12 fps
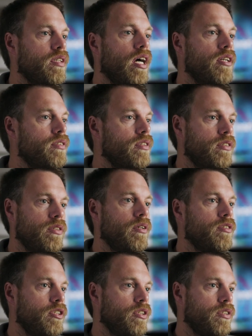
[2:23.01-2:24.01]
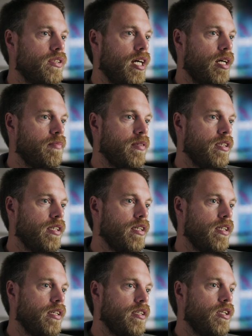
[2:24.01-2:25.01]
100, 200 years' time,
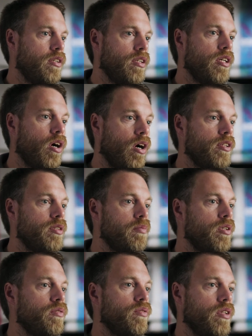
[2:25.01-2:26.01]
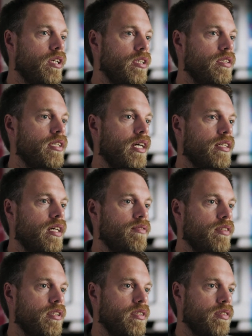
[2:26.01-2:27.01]
you know, there are all these beautiful and intact
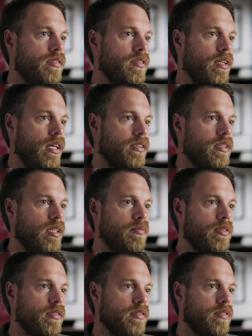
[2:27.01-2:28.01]
African landscapes.